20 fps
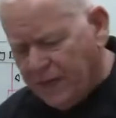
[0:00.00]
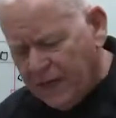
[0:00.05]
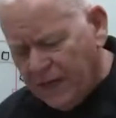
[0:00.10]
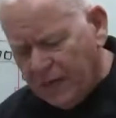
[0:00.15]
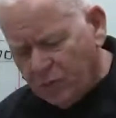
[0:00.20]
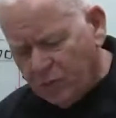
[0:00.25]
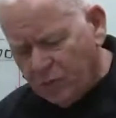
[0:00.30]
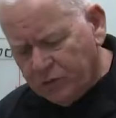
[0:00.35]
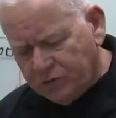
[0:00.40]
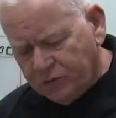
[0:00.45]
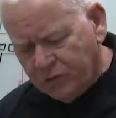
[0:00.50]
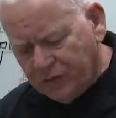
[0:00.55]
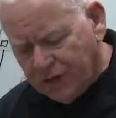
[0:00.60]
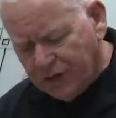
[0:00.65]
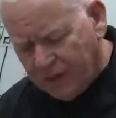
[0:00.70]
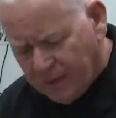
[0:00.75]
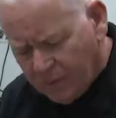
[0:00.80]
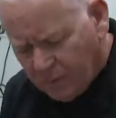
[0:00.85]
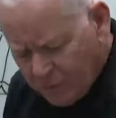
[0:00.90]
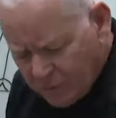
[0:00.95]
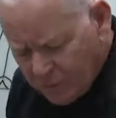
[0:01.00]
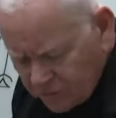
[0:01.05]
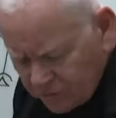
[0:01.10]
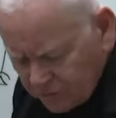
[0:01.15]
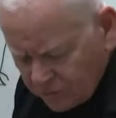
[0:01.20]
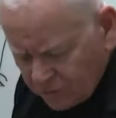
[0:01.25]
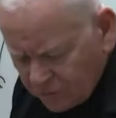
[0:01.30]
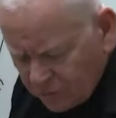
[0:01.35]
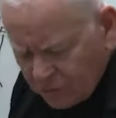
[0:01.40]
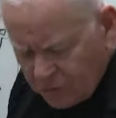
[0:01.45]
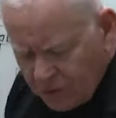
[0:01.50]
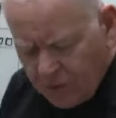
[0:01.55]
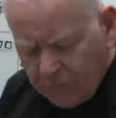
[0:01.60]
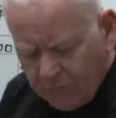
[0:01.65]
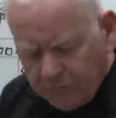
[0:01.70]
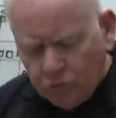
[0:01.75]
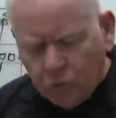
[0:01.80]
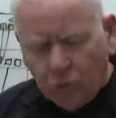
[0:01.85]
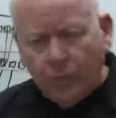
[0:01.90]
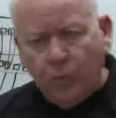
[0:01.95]
And what's going to happen is there's going to
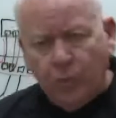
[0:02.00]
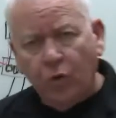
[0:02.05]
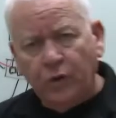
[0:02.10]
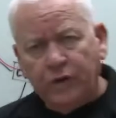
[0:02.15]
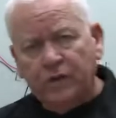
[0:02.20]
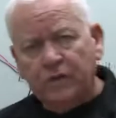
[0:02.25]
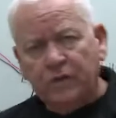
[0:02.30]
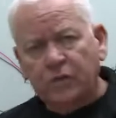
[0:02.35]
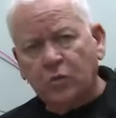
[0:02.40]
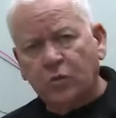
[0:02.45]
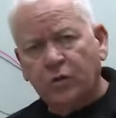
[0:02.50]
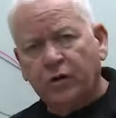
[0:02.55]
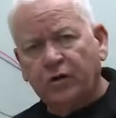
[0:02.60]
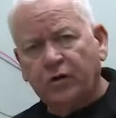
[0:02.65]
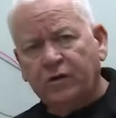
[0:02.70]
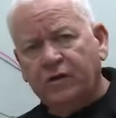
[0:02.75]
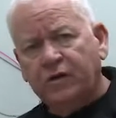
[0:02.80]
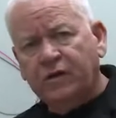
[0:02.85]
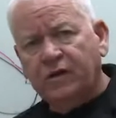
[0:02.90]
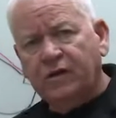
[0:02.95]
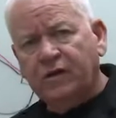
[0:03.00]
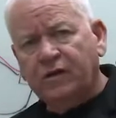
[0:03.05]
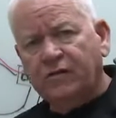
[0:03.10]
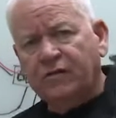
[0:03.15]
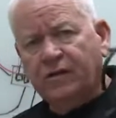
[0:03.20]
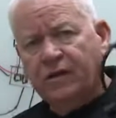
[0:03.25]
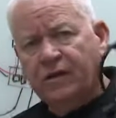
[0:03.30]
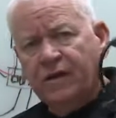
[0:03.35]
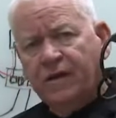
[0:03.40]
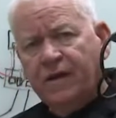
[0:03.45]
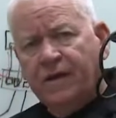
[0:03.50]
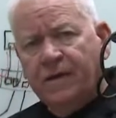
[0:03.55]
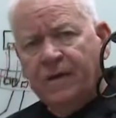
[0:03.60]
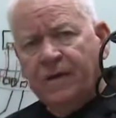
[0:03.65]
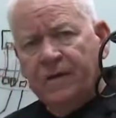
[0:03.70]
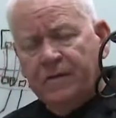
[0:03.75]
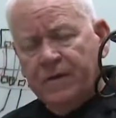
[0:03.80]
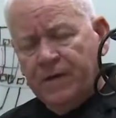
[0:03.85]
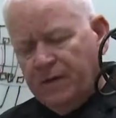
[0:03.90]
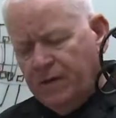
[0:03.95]
come to a point to where these,
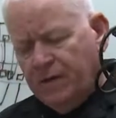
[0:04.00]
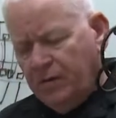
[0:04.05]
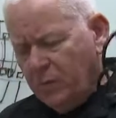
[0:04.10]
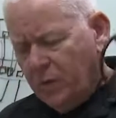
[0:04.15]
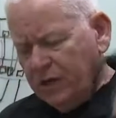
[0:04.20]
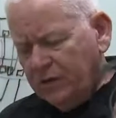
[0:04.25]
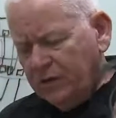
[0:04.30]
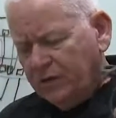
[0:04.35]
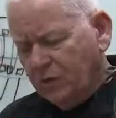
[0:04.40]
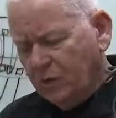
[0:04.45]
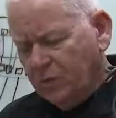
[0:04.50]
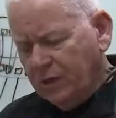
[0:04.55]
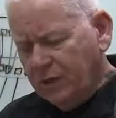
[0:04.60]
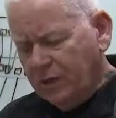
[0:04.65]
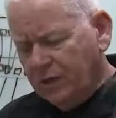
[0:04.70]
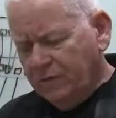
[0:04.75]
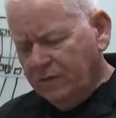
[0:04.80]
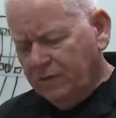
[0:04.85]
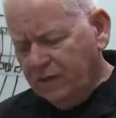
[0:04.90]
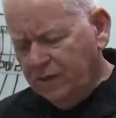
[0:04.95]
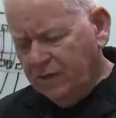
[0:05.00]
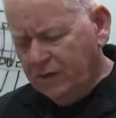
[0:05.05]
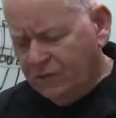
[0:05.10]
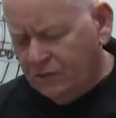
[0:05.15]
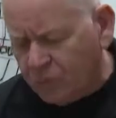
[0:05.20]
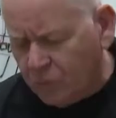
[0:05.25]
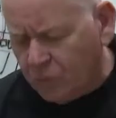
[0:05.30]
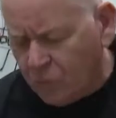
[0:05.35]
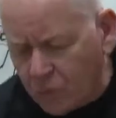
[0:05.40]
you buy so many of these, it's